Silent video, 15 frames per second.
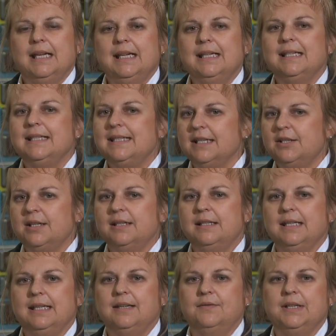In addition
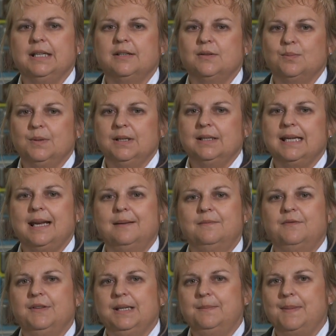to giving us real-time
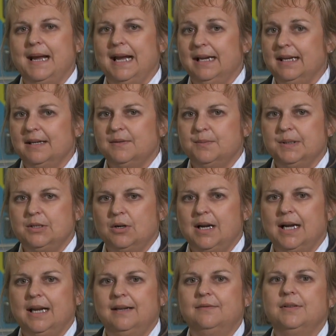feedback as we
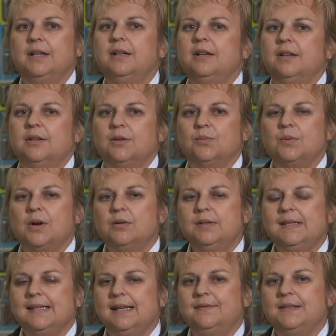drive, the road
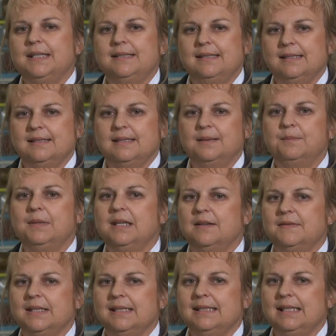safety system
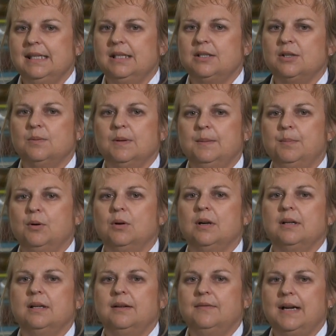gives us each a
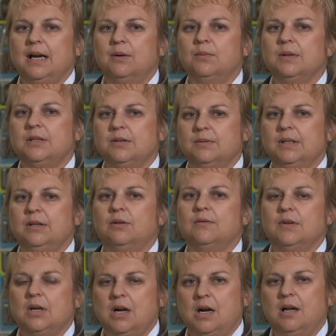report of how we're doing
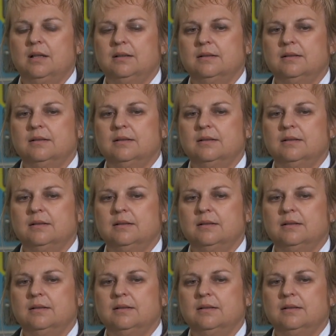overall.